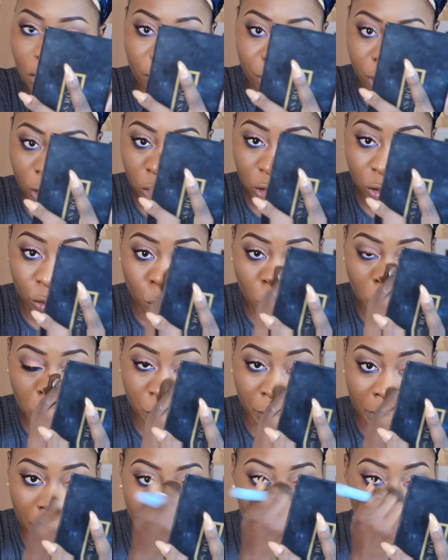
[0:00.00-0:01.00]
know if you used to
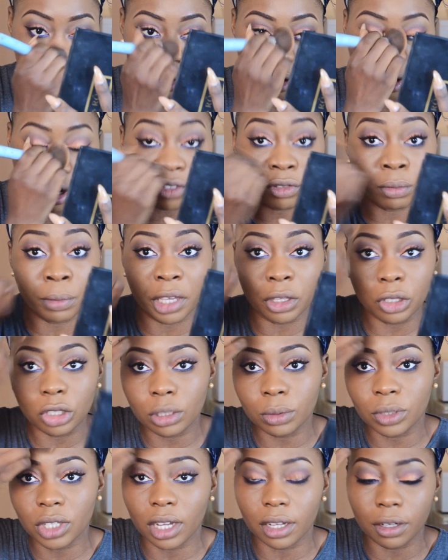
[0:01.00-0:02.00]
watch my blog or even my
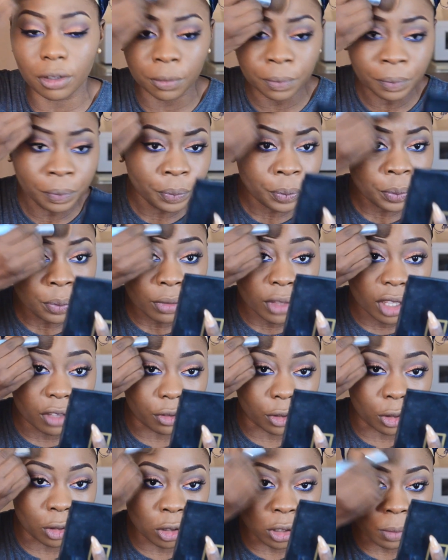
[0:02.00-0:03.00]
YouTube channel.
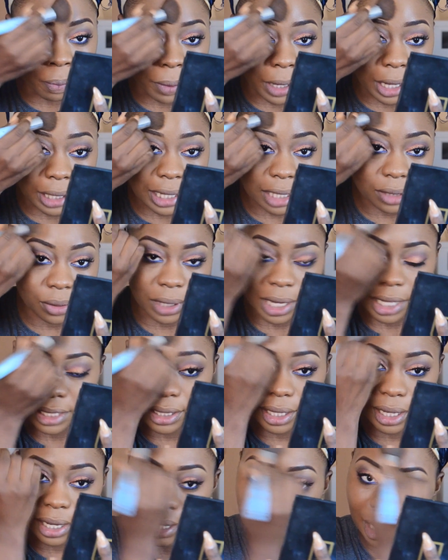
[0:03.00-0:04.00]
If you look back, that's when I
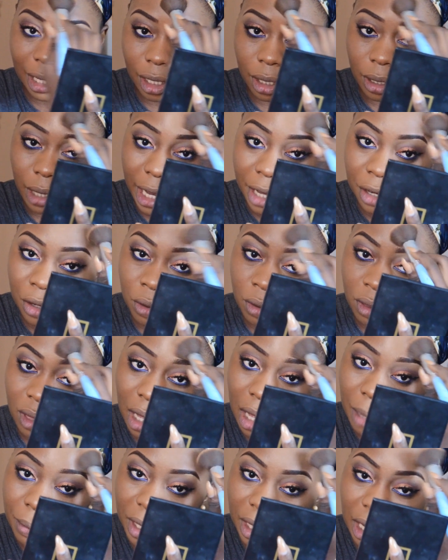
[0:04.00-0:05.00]
started, like, I knew
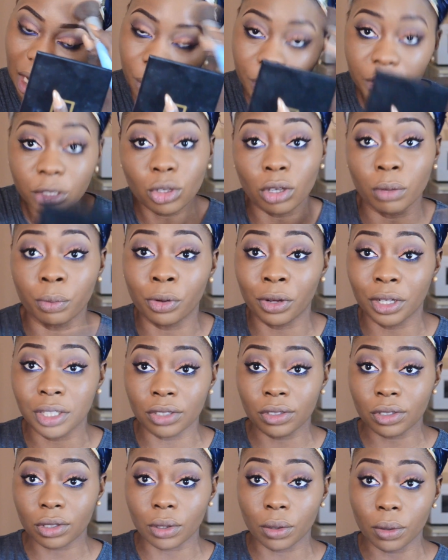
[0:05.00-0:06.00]
that, I went to a
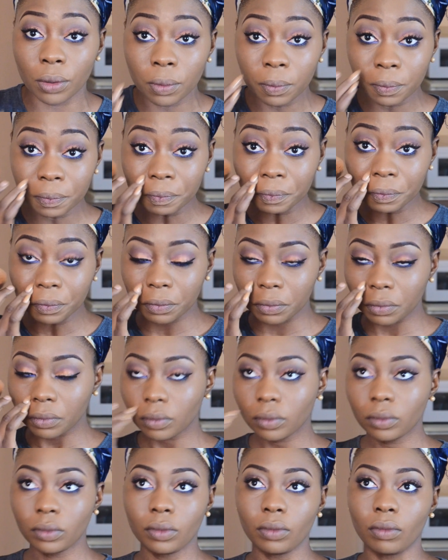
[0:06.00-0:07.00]
boarding school
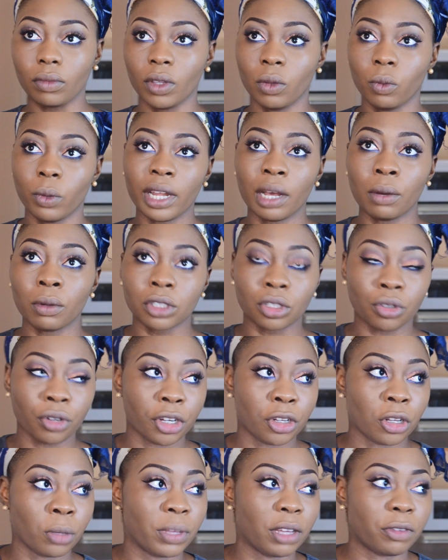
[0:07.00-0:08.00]
when I was
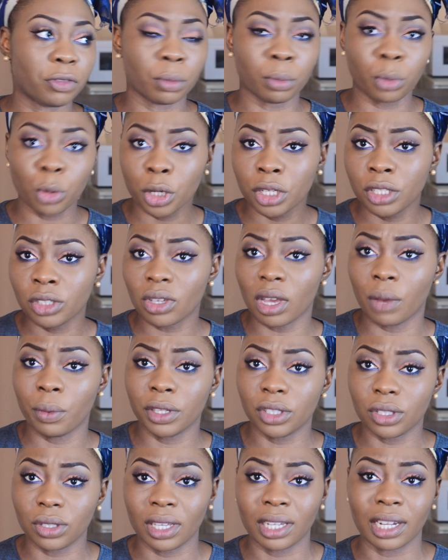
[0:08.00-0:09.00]
growing up. Then from boarding school I
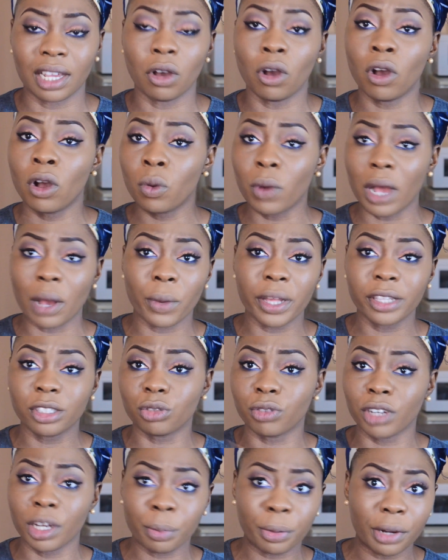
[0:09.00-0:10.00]
went to I went
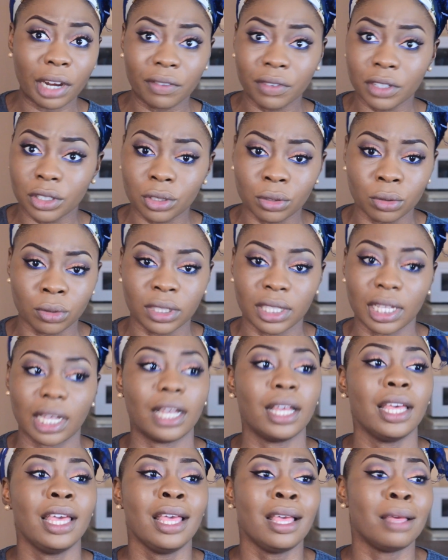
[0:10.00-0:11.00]
to really private schools
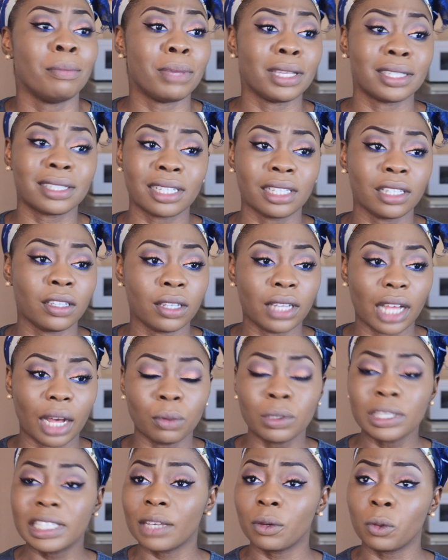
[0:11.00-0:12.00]
that basically, I
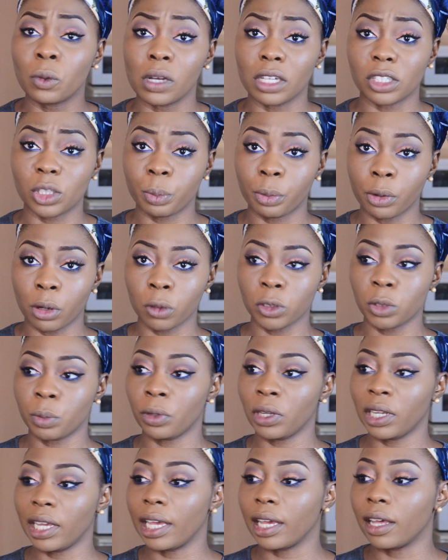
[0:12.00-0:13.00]
won't say we were sports,
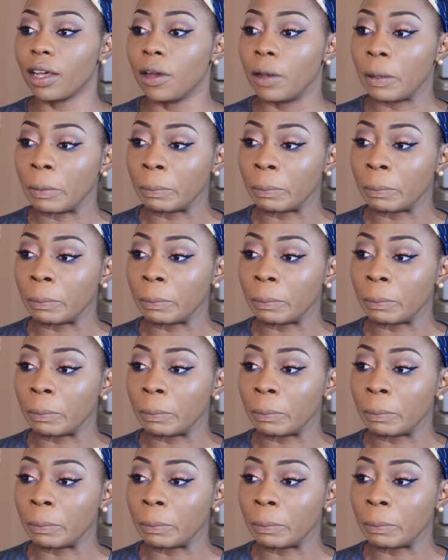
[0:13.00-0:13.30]
but like